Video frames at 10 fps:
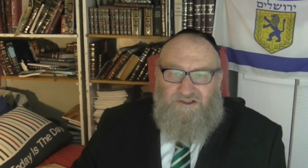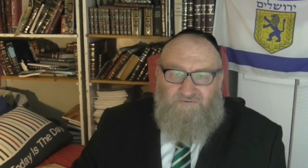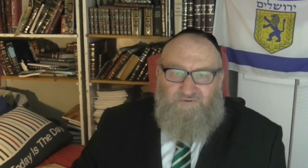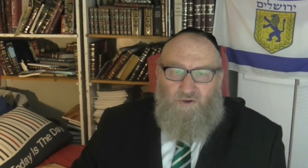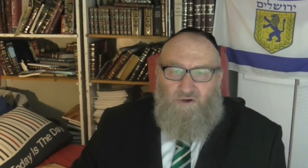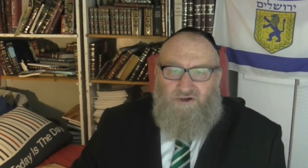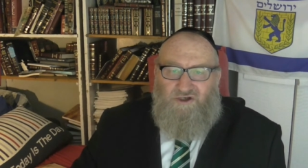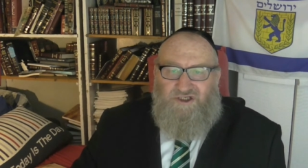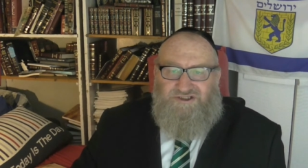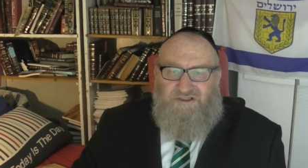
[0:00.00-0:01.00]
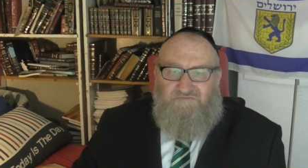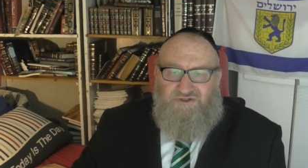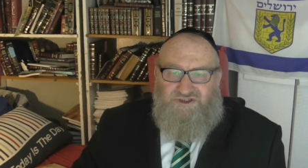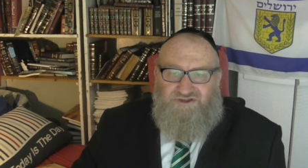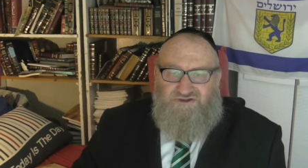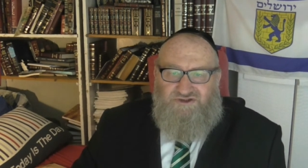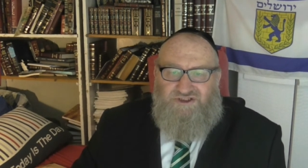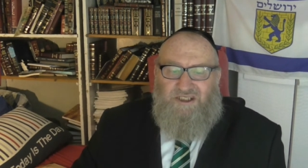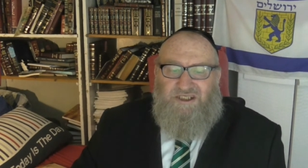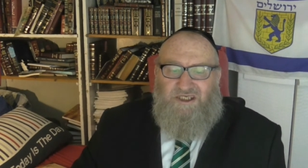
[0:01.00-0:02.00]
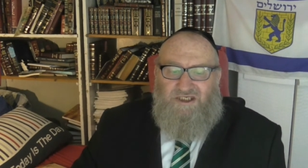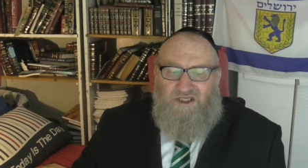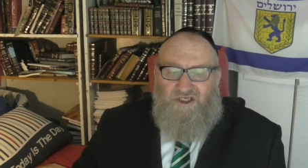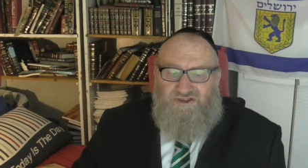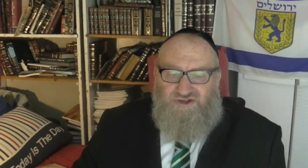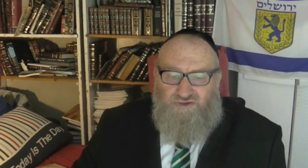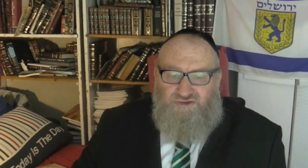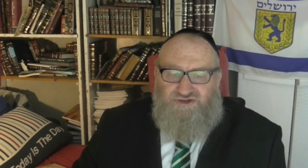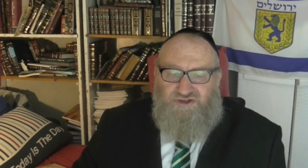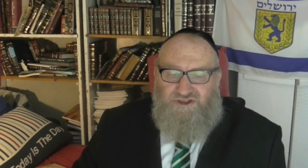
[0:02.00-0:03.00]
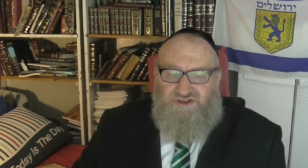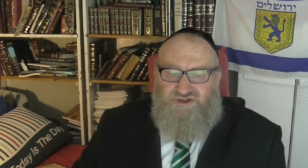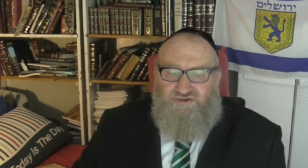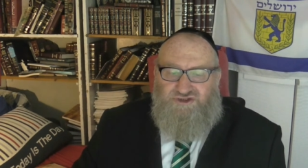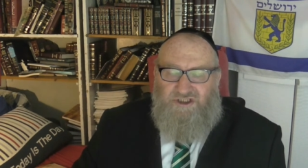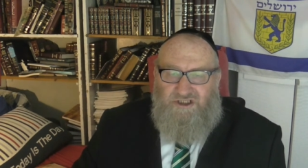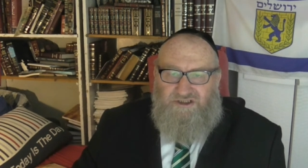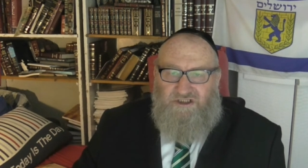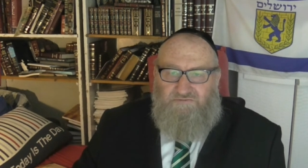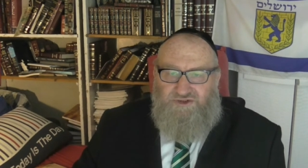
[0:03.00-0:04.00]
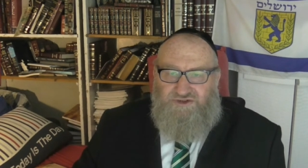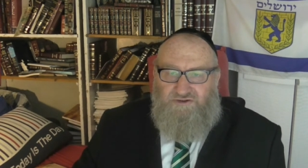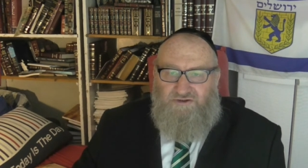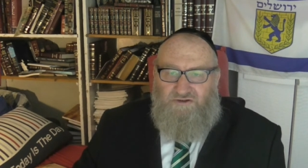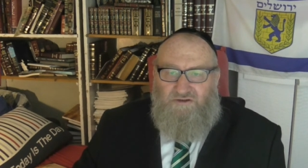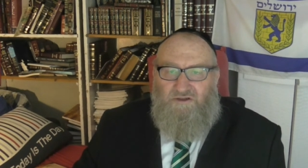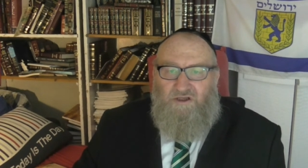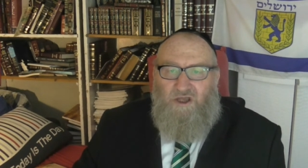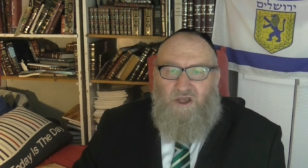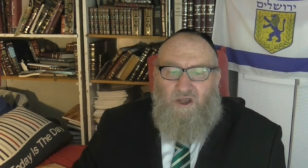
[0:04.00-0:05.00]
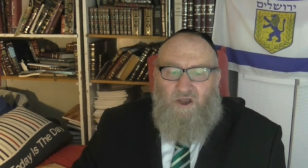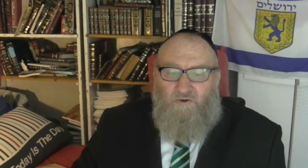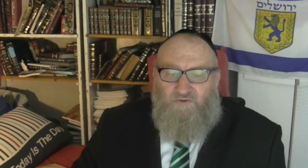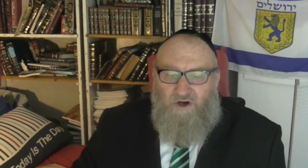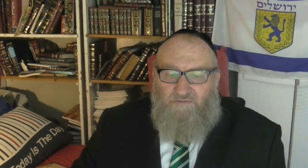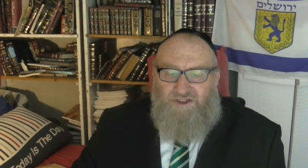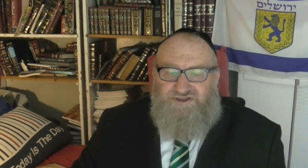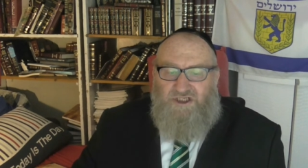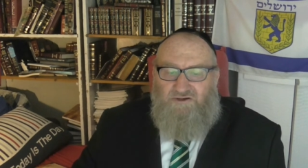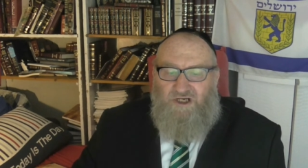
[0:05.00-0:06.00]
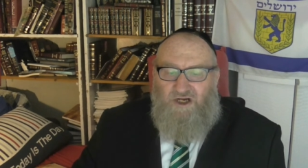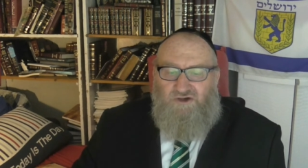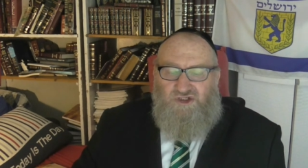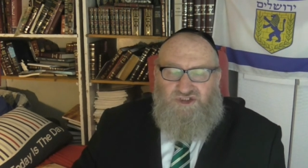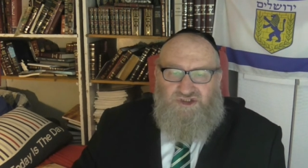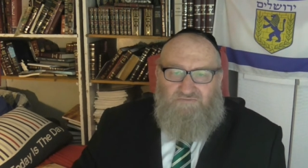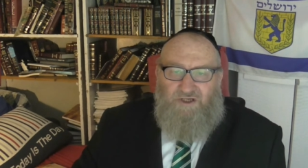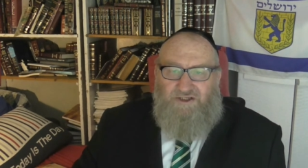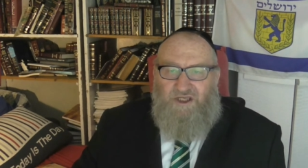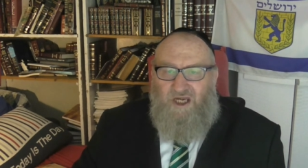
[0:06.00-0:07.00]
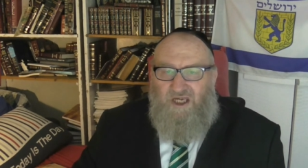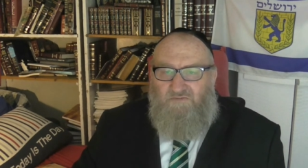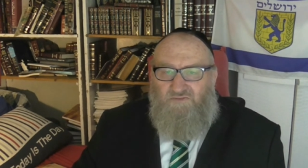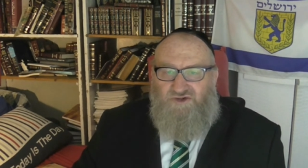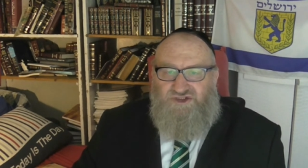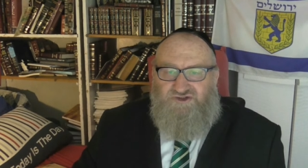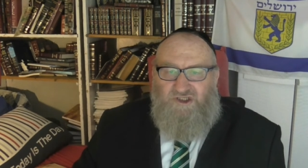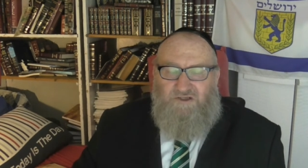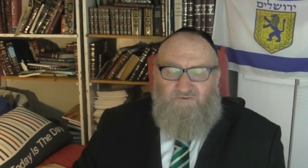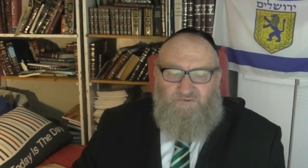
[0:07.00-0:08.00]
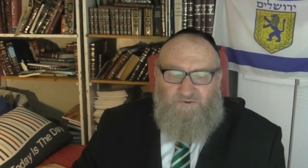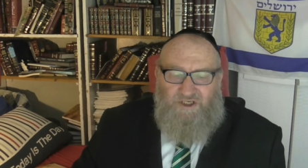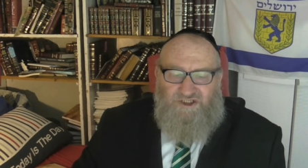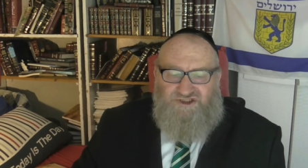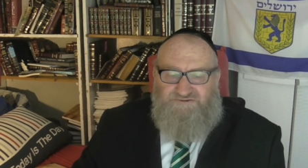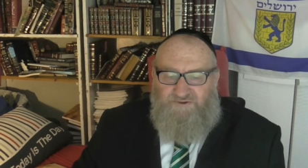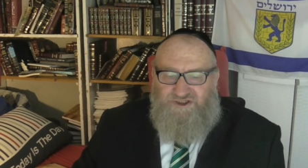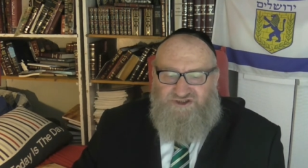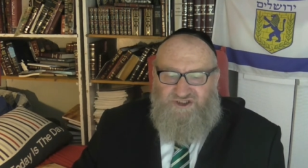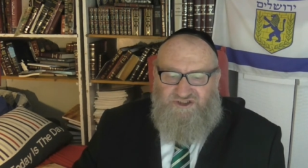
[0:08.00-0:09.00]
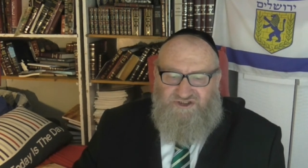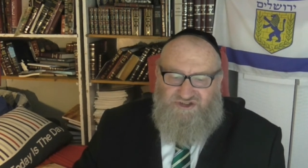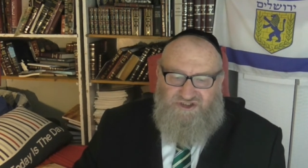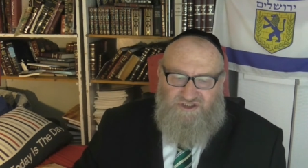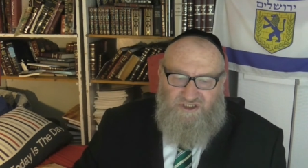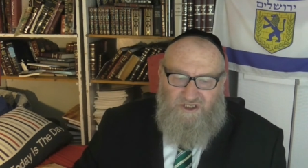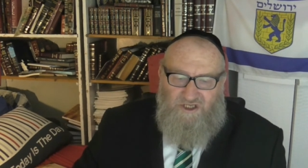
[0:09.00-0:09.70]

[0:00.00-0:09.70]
different organisms to take in new genes, new genetic material, from its surroundings, from other animals, even from other species,